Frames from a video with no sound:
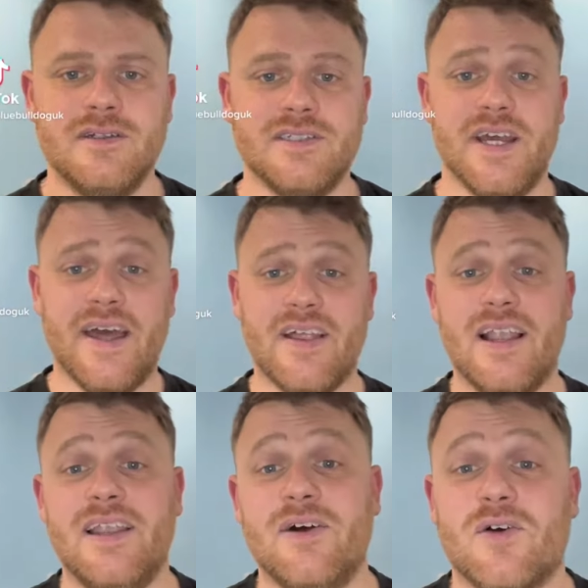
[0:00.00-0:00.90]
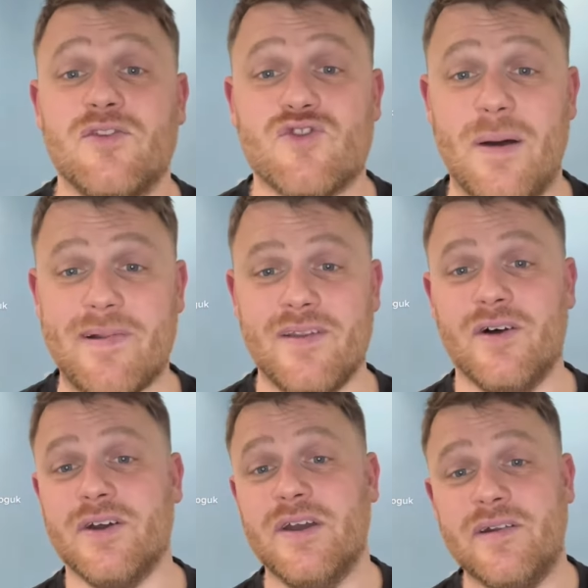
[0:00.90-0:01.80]
So yeah, that little contraption that I
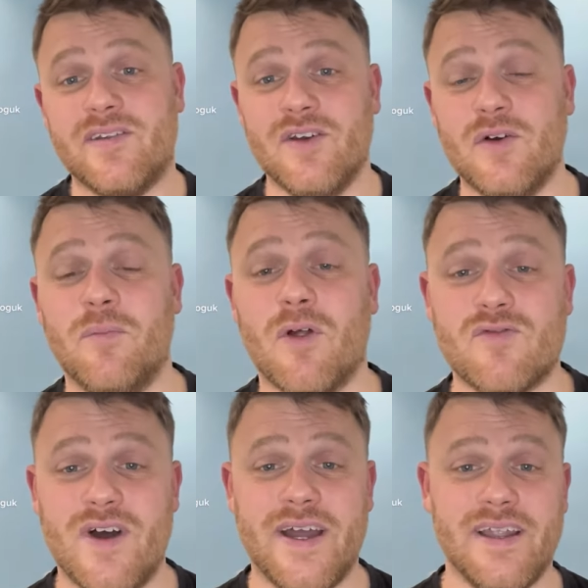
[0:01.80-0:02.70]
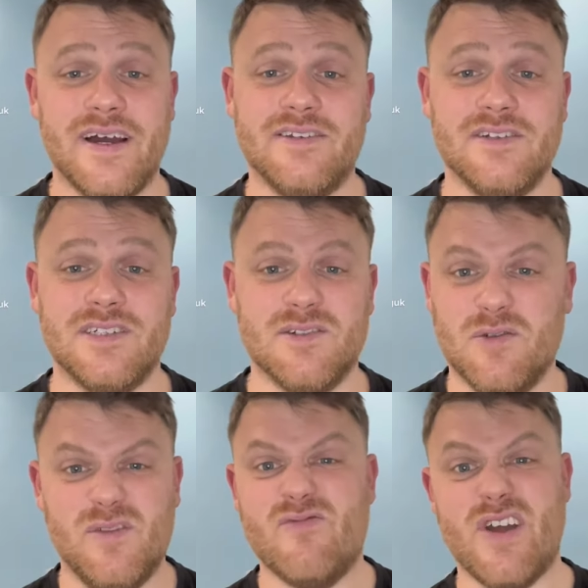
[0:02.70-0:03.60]
used to unblock radiators, or
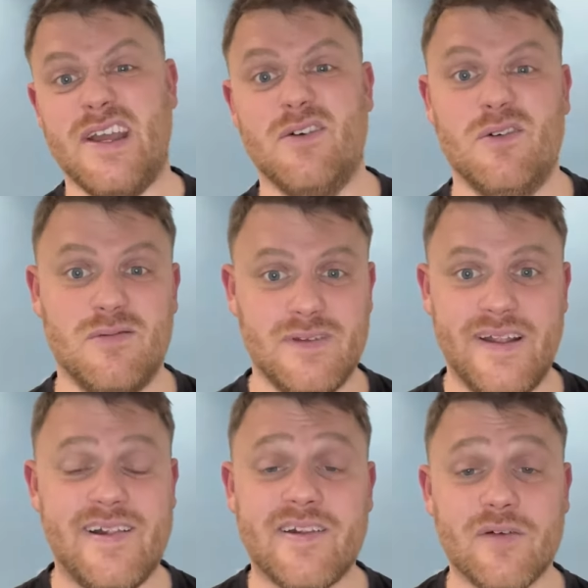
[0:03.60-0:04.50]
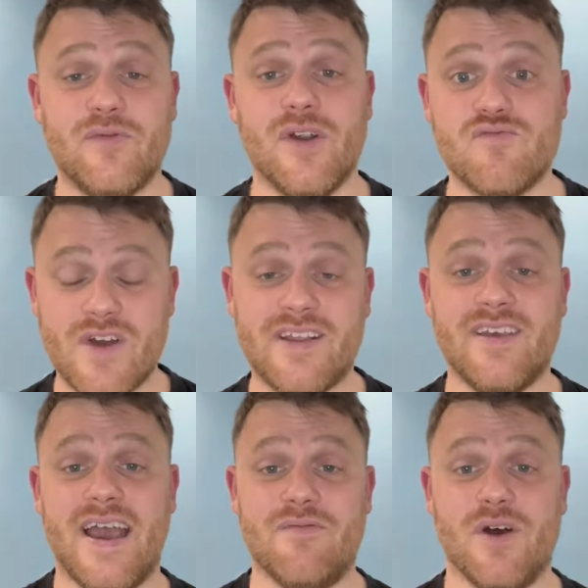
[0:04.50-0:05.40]
the rig, or it's just something I rigged
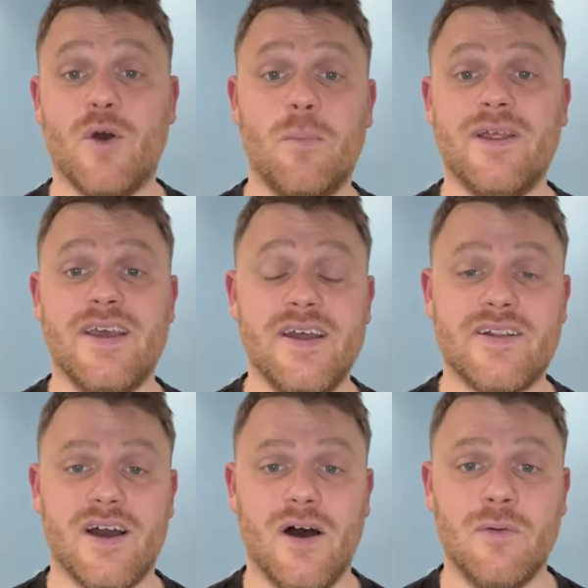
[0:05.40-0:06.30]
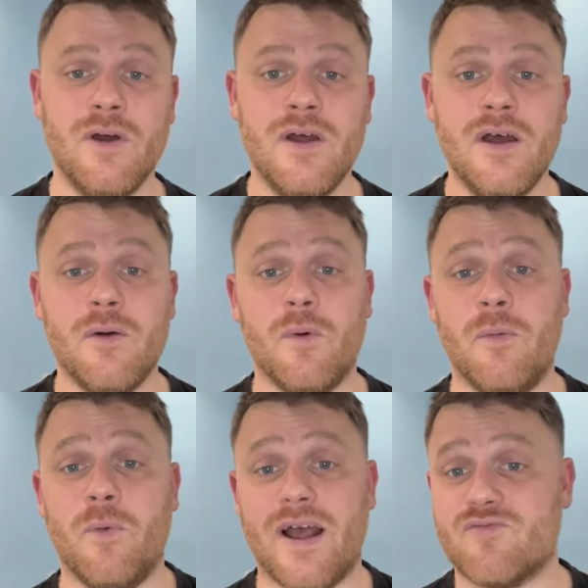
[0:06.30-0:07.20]
together a couple of years ago when
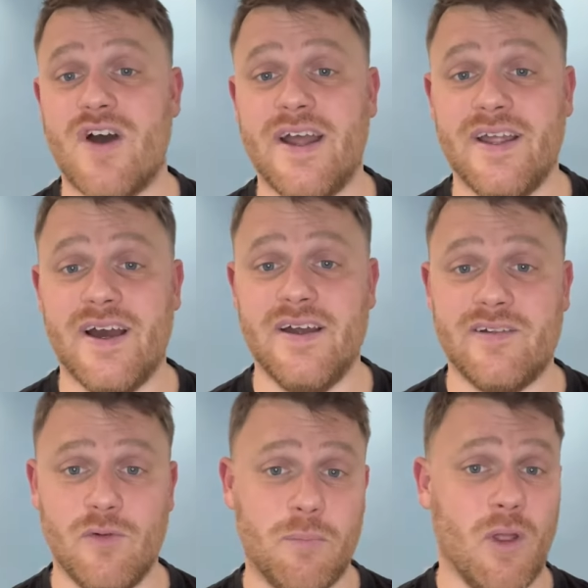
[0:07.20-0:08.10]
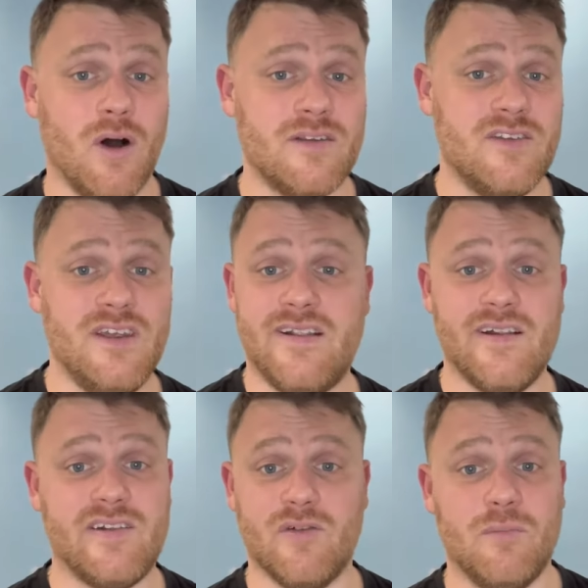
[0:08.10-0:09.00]
we had radiators that were blocked. It
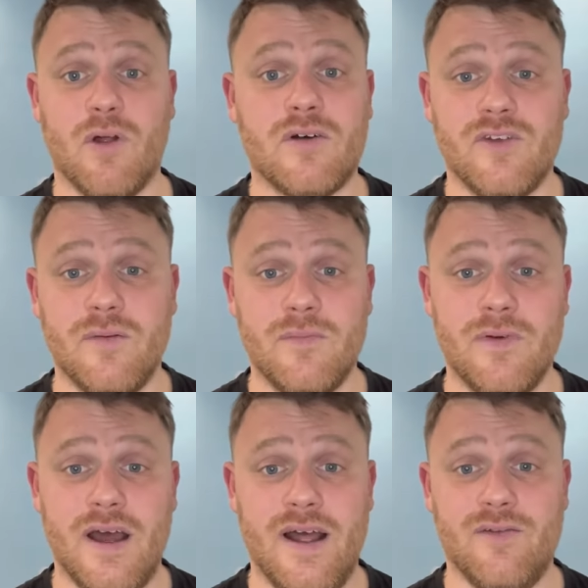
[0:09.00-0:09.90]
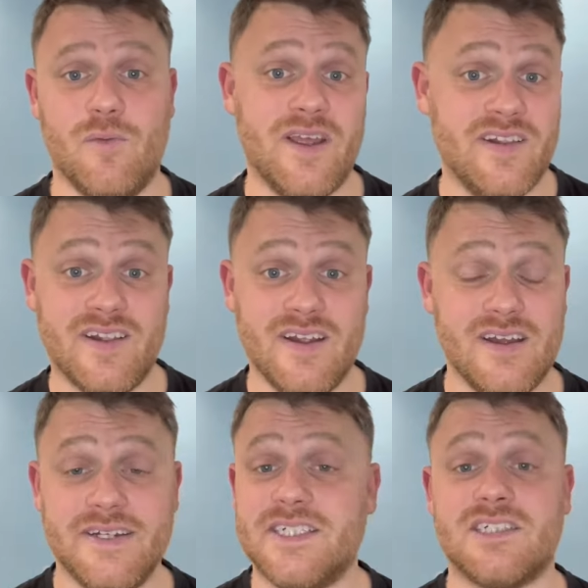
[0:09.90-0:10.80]
just unblocked them, and when you see it,
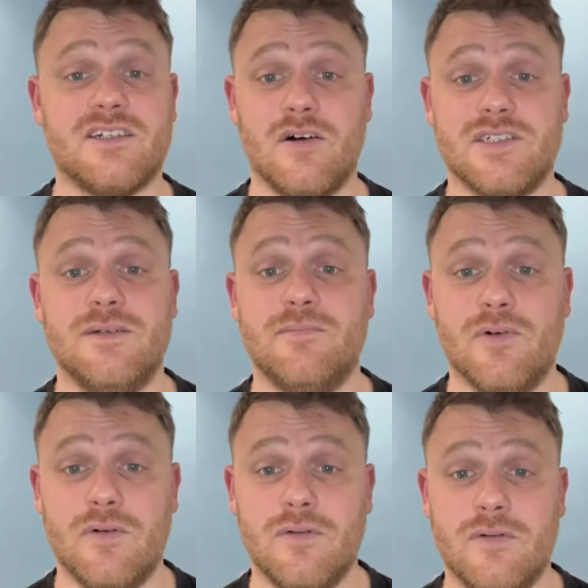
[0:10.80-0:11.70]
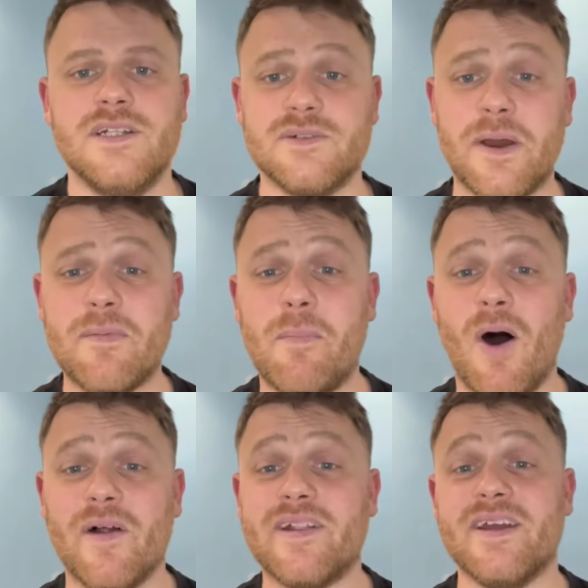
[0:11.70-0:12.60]
it's so simple. So here are the
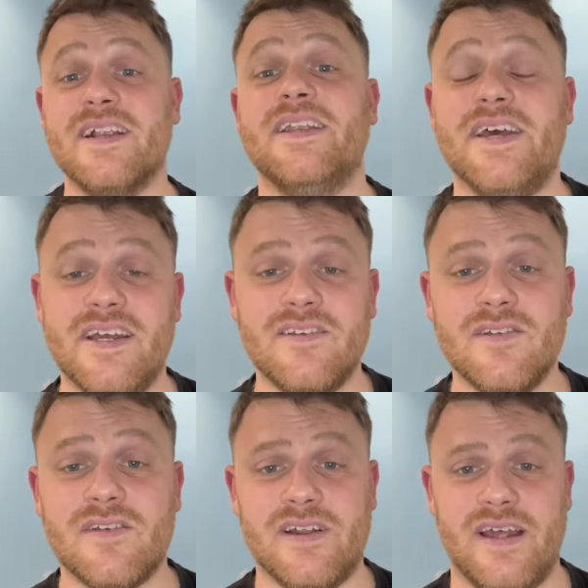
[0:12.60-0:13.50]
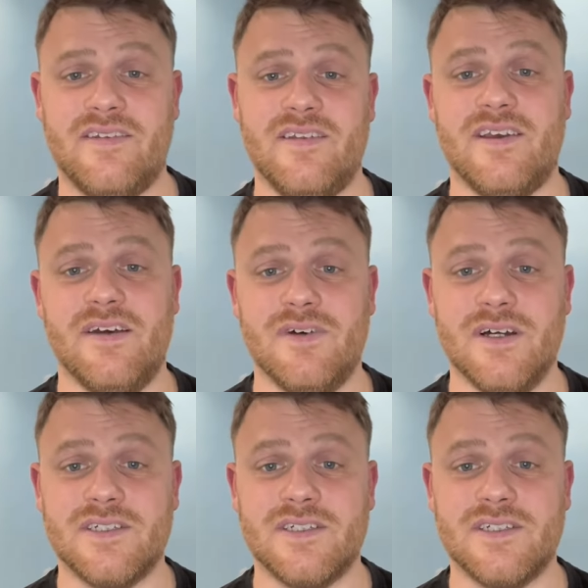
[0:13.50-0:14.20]
parts that you're going to need to connect it together.